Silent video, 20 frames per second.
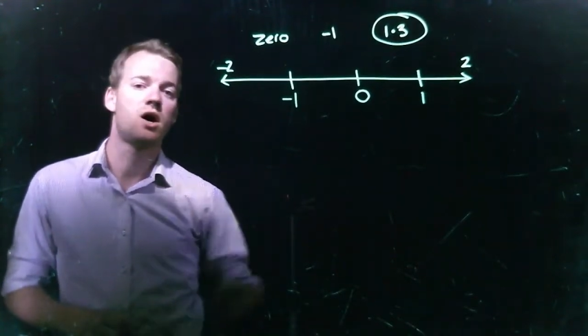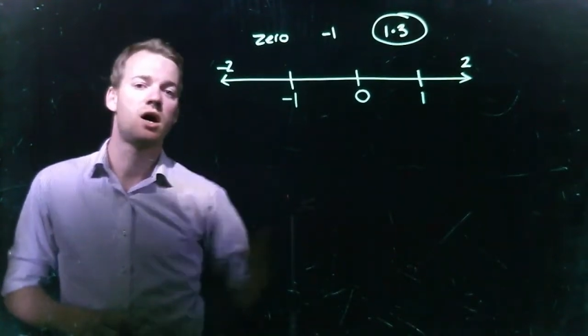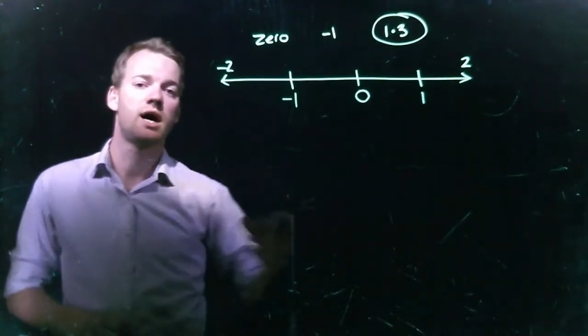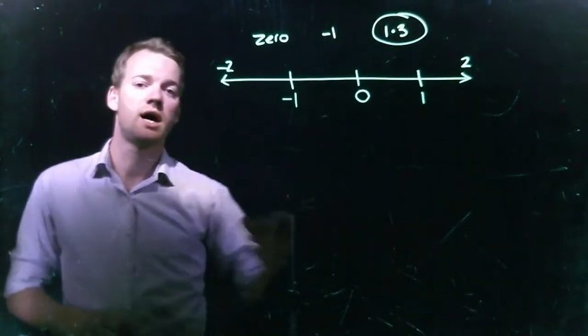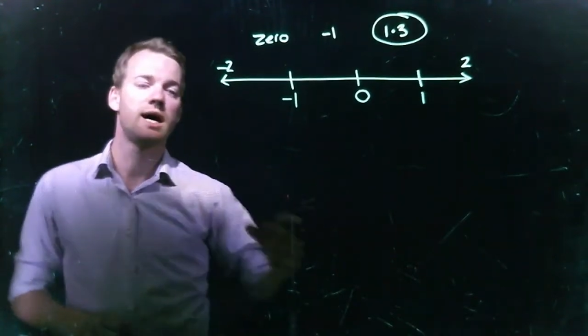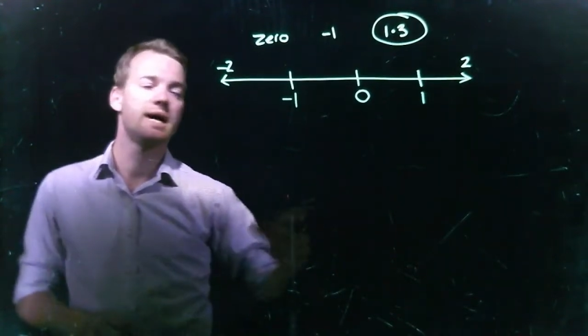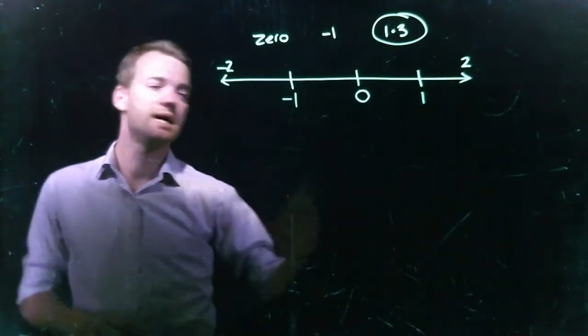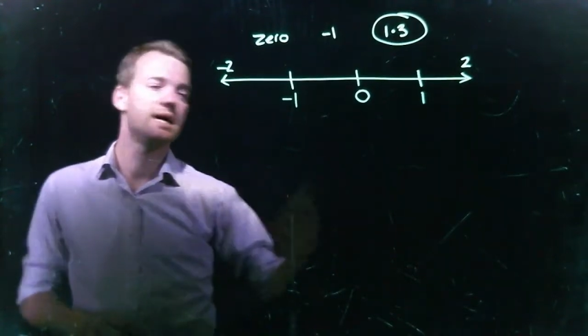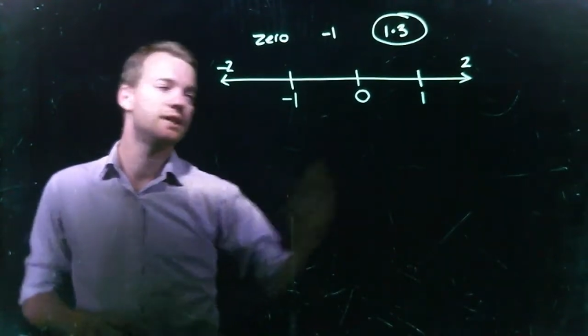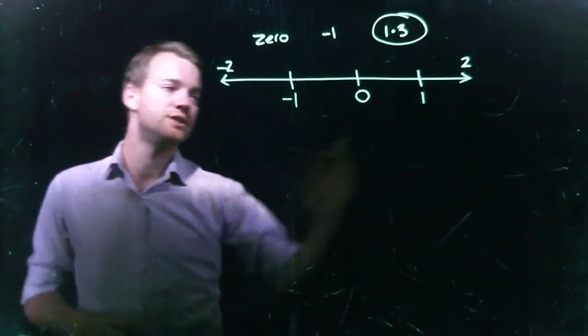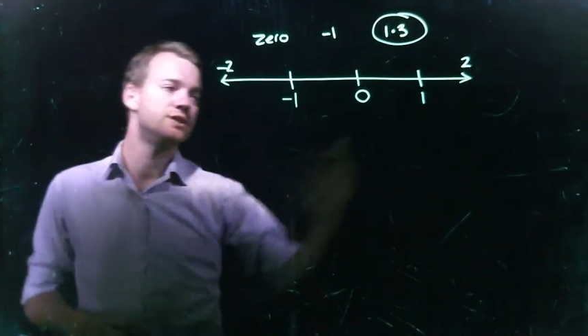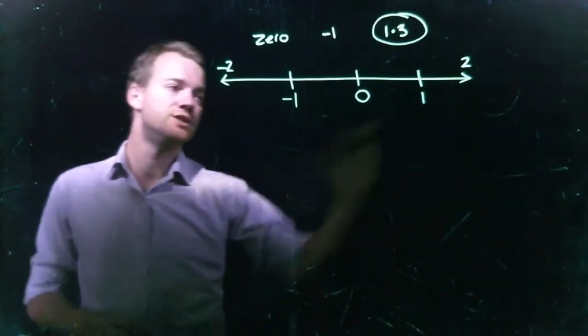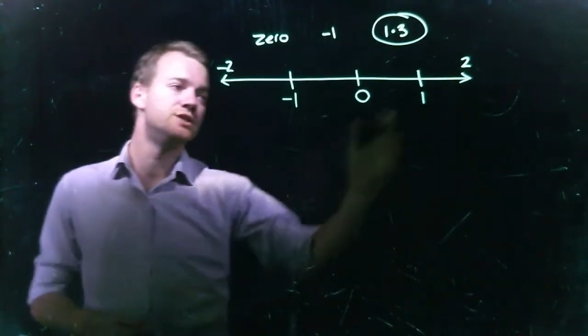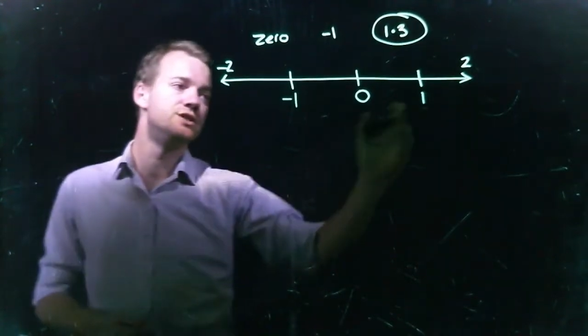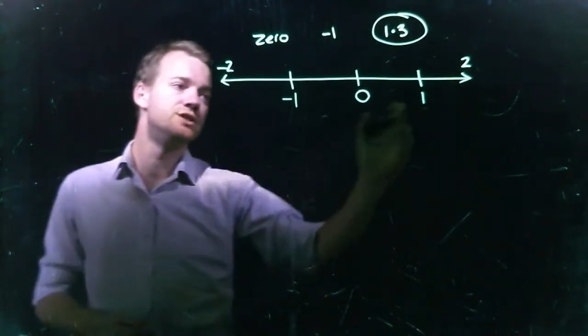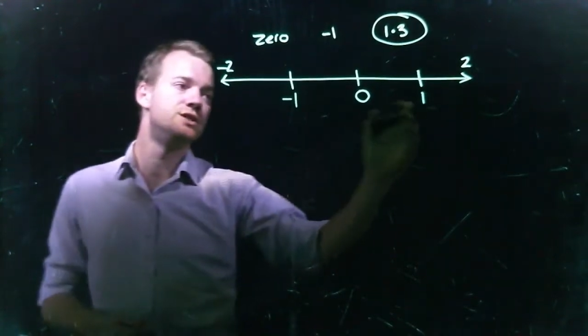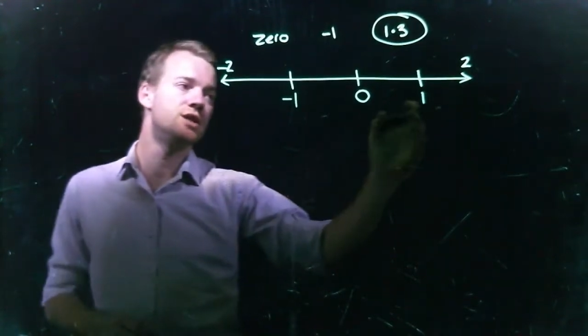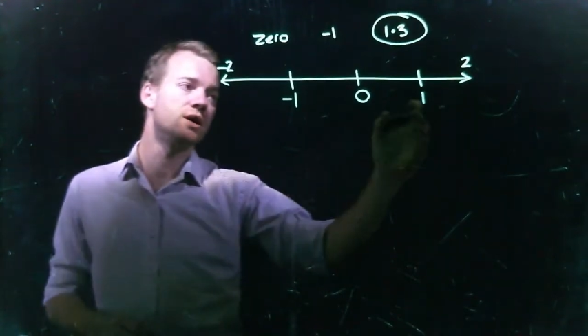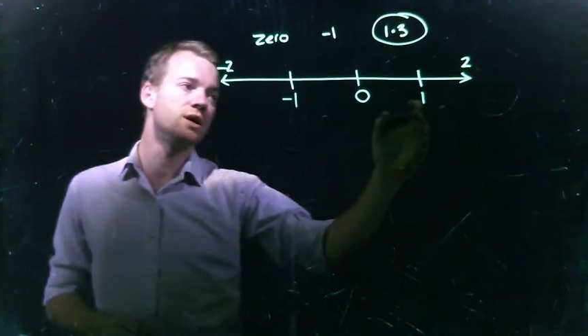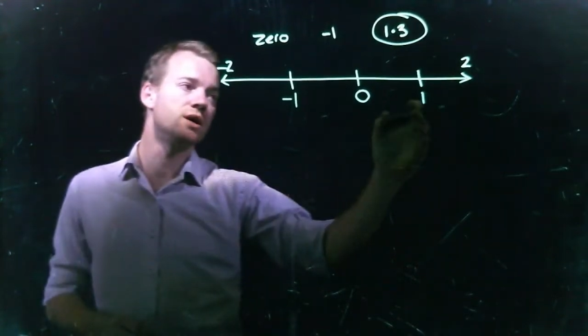
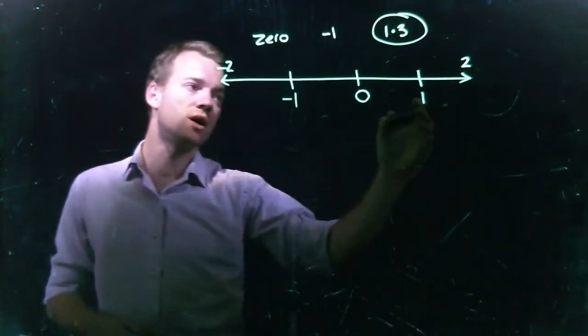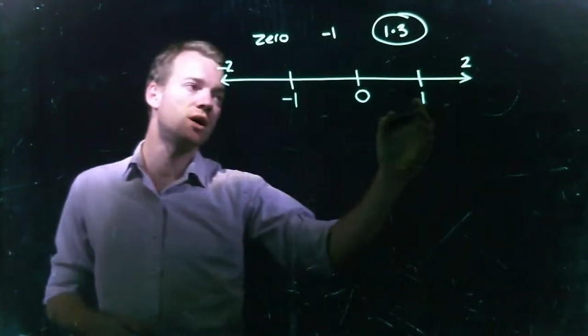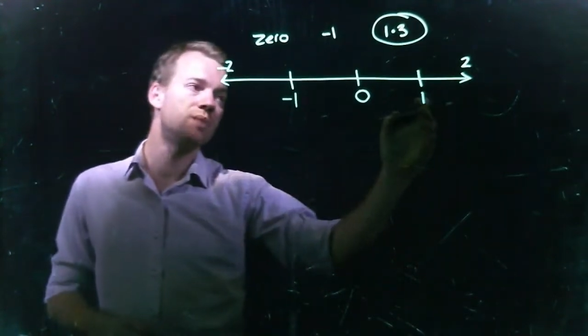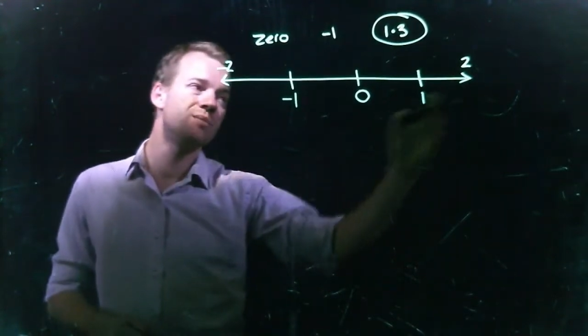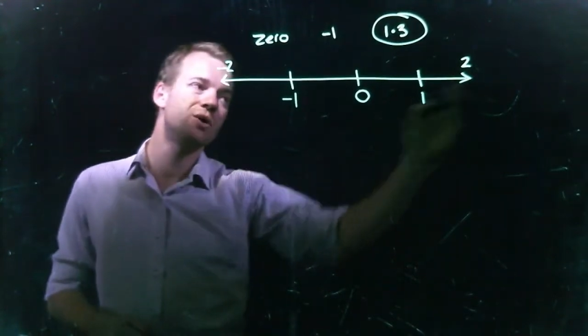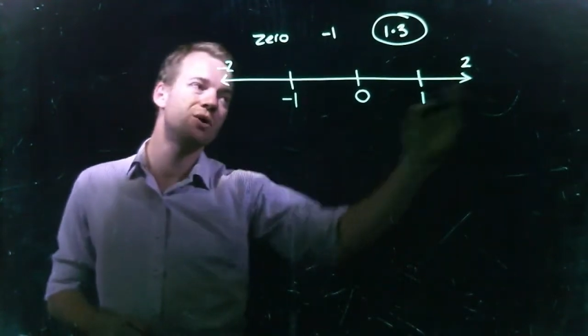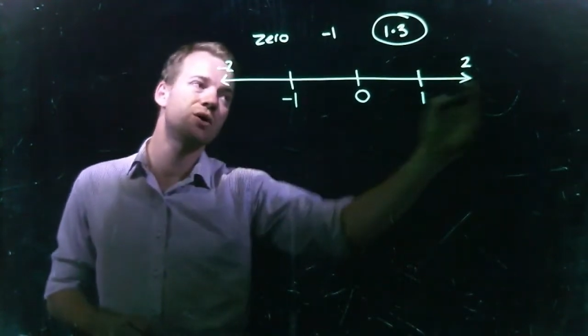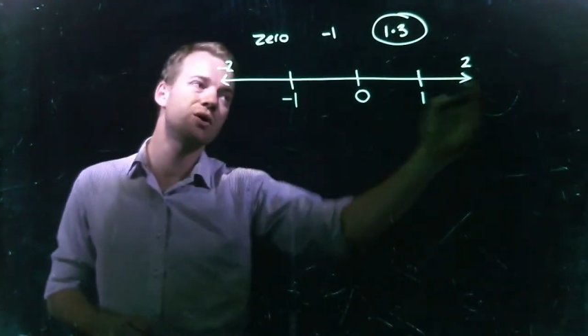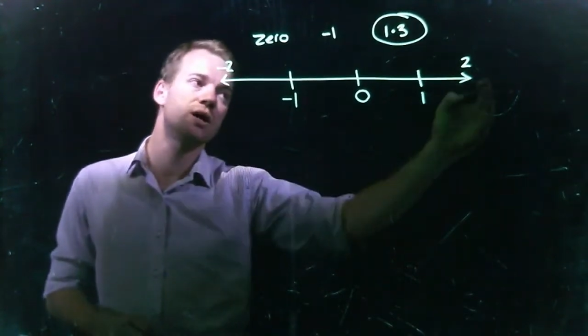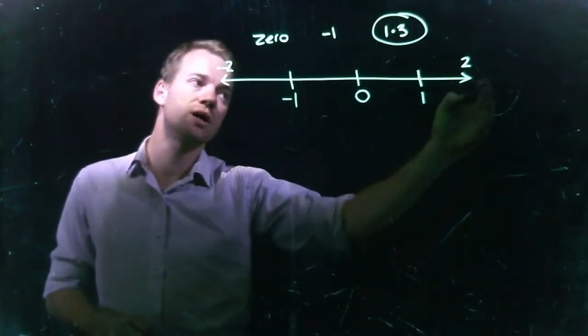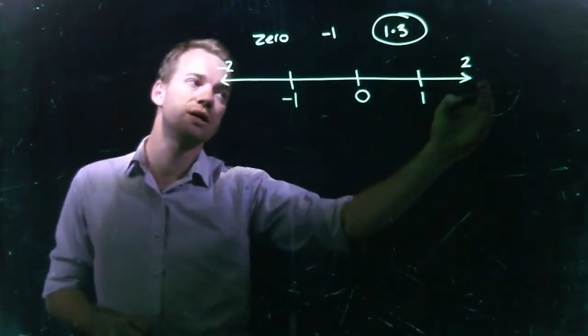I'm not